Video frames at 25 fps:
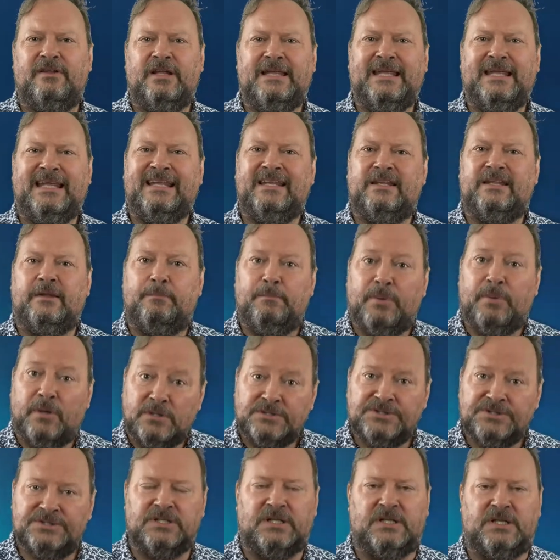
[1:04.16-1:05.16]
in the
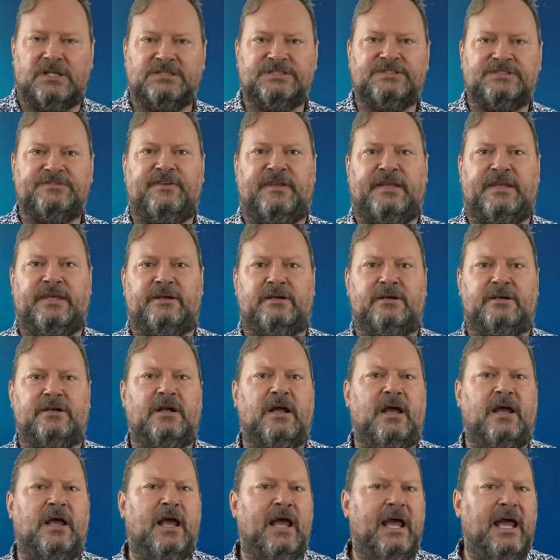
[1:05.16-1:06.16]
personal sphere
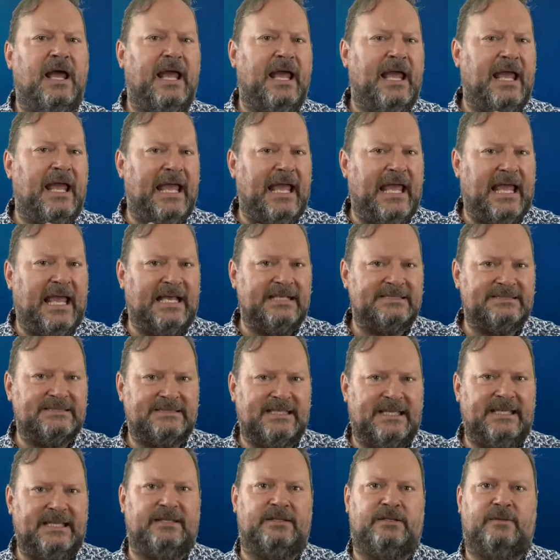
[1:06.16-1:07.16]
as
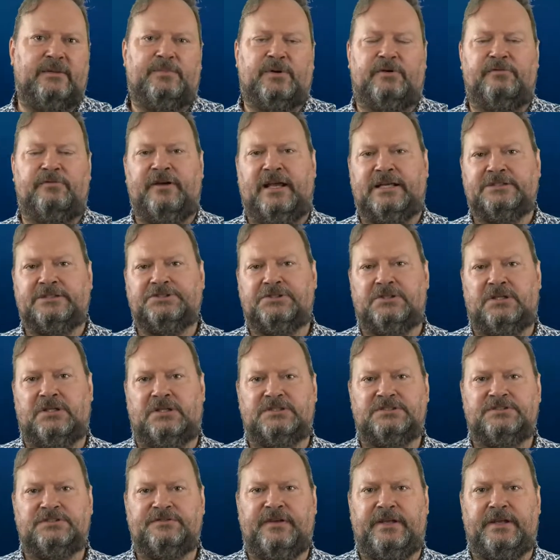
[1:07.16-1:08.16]
in the professional
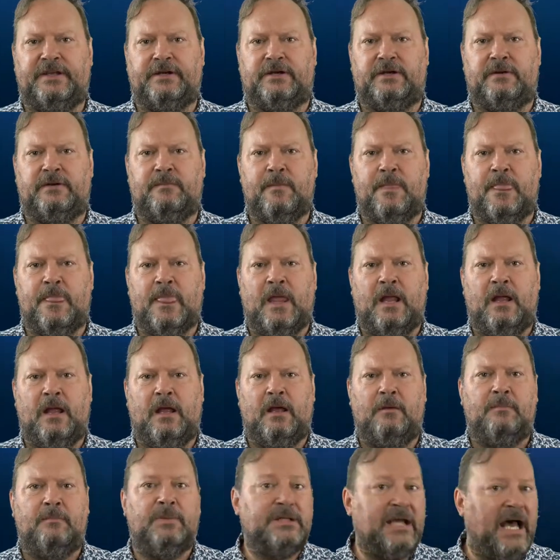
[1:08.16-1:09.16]
sphere,
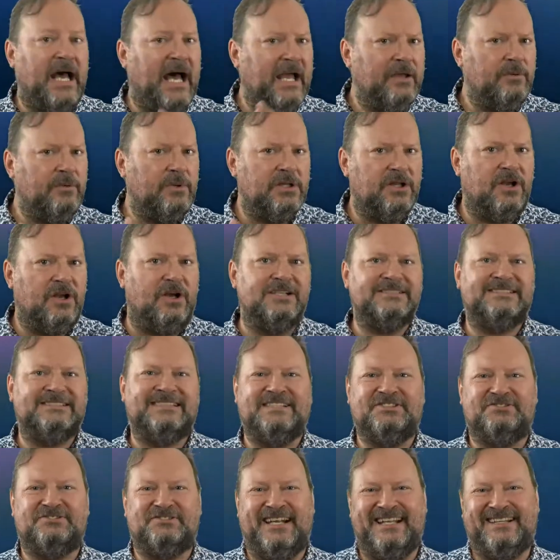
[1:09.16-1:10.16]
but I will
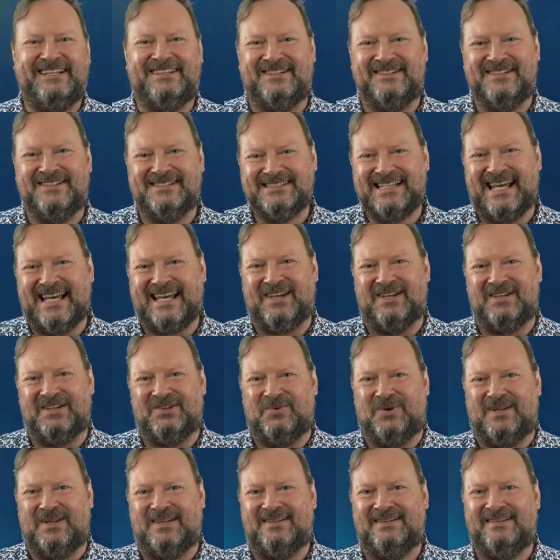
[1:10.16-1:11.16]
concentrate on the second
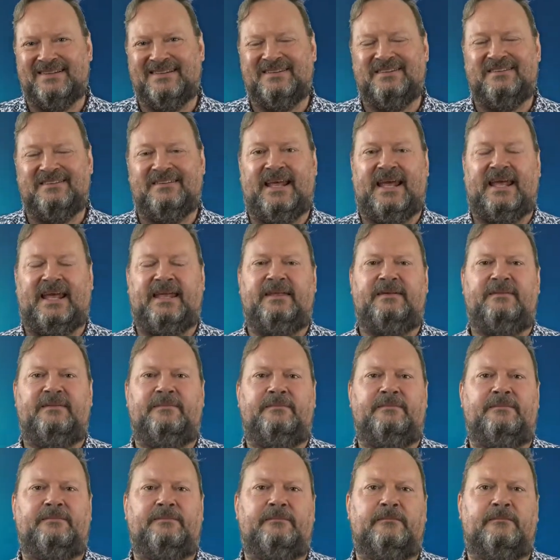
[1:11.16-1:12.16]
one today.
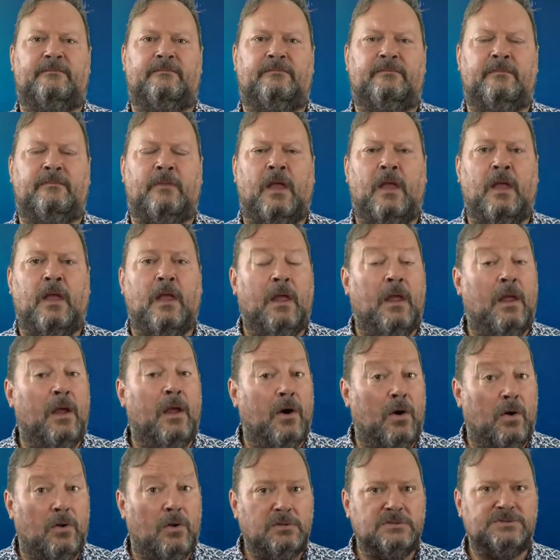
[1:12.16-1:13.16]

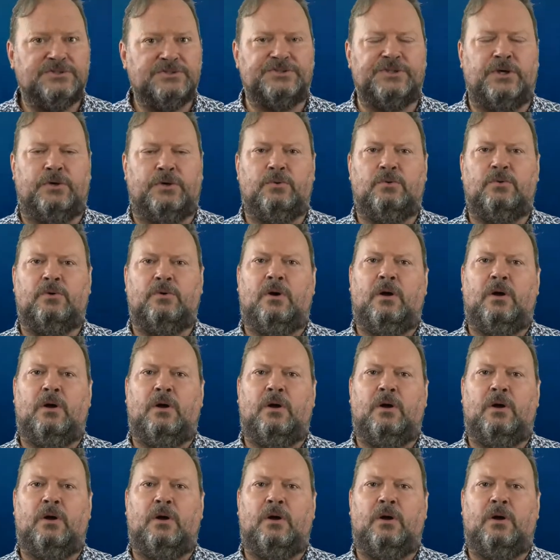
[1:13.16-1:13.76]
Also,